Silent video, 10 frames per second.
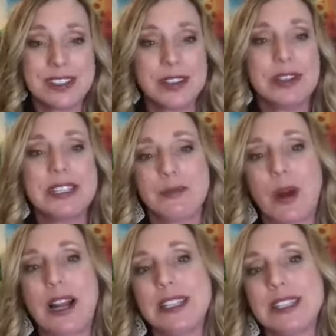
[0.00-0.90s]
So he's
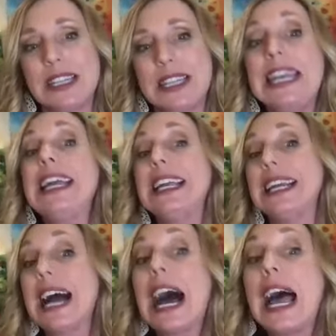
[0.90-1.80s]
wanting to lead
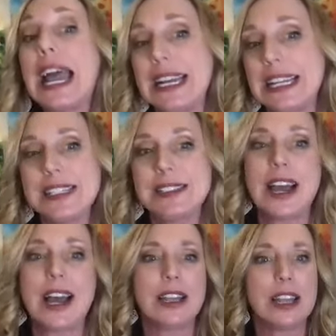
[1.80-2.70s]
and guide. He's
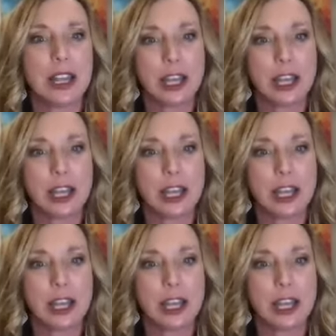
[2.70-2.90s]
not